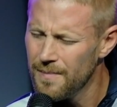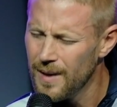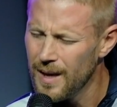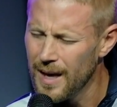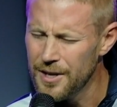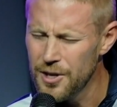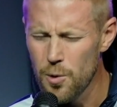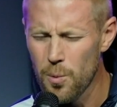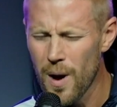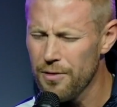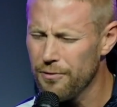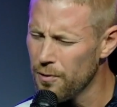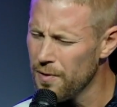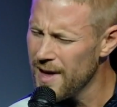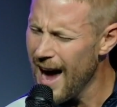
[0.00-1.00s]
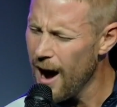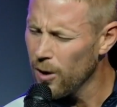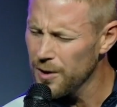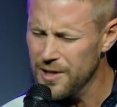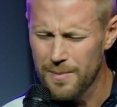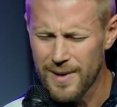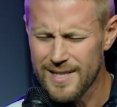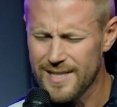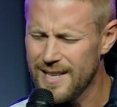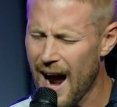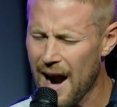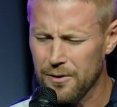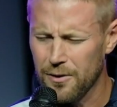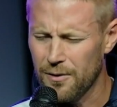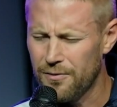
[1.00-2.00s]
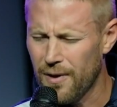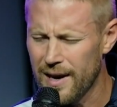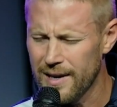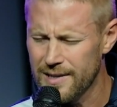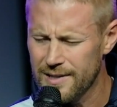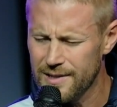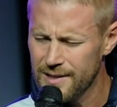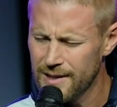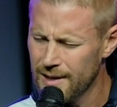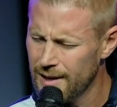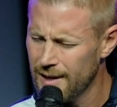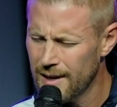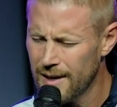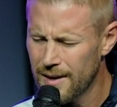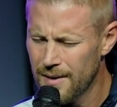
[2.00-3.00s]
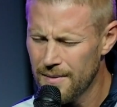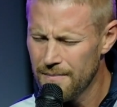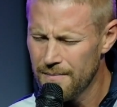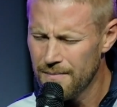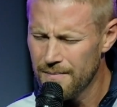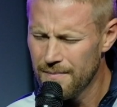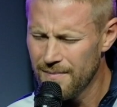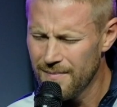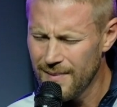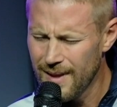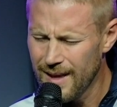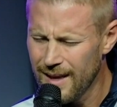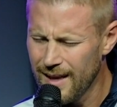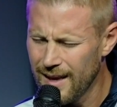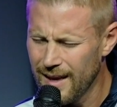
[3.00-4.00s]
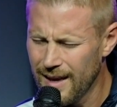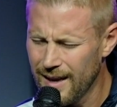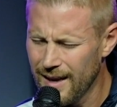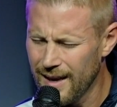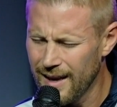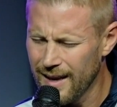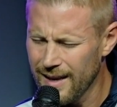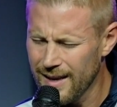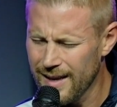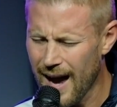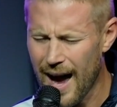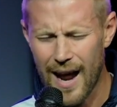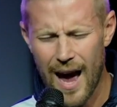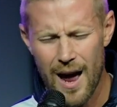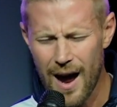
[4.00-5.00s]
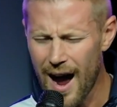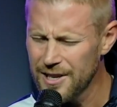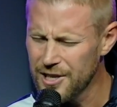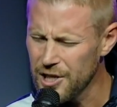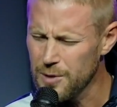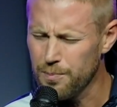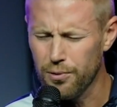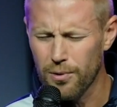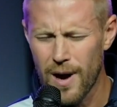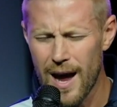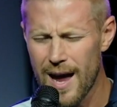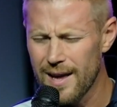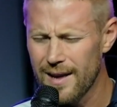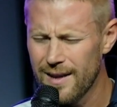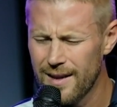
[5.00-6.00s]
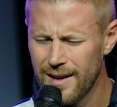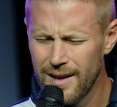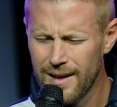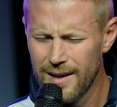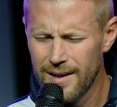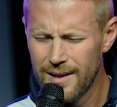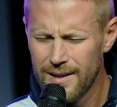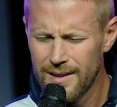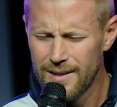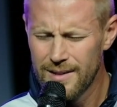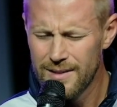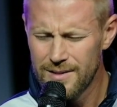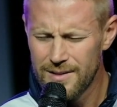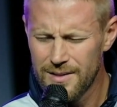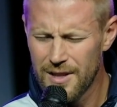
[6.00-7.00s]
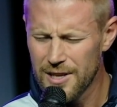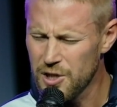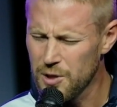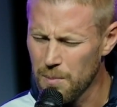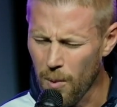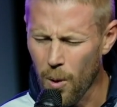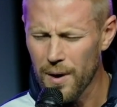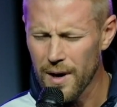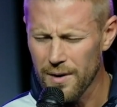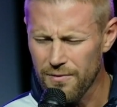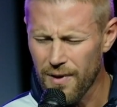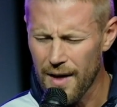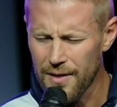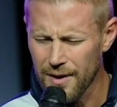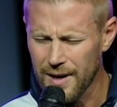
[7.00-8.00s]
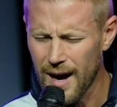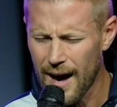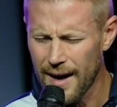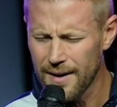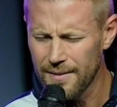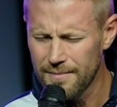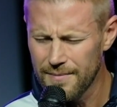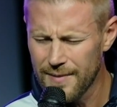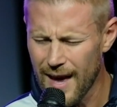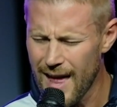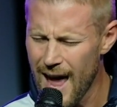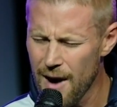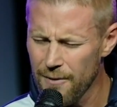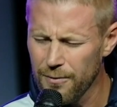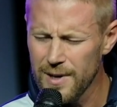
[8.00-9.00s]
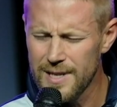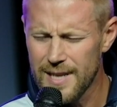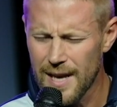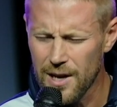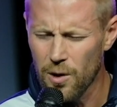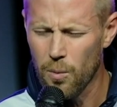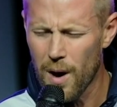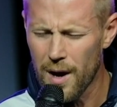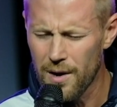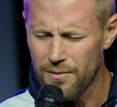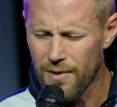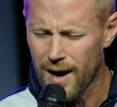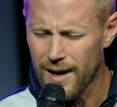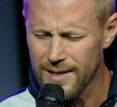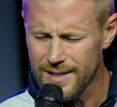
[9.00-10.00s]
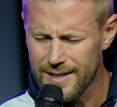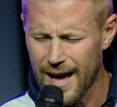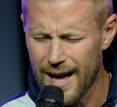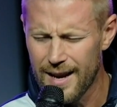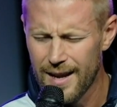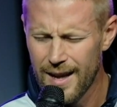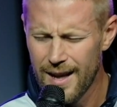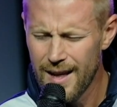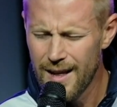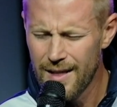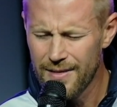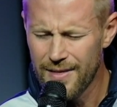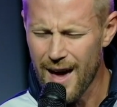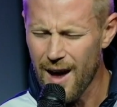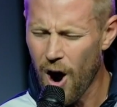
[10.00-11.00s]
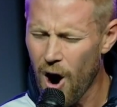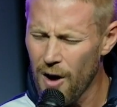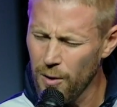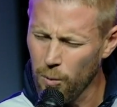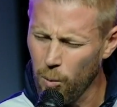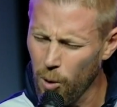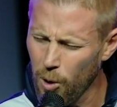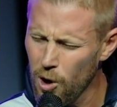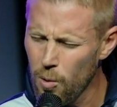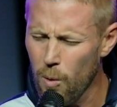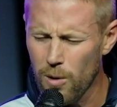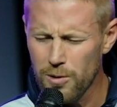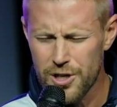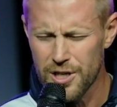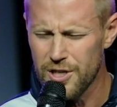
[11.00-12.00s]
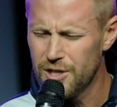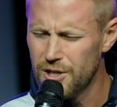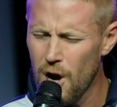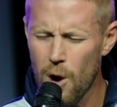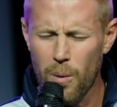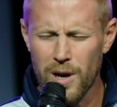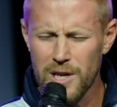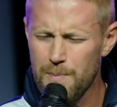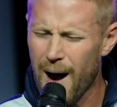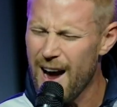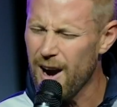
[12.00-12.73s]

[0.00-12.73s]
And you went through the ultimate sacrifice. God, I just pray this morning, Father God, that every single one of us that the world won't just know us by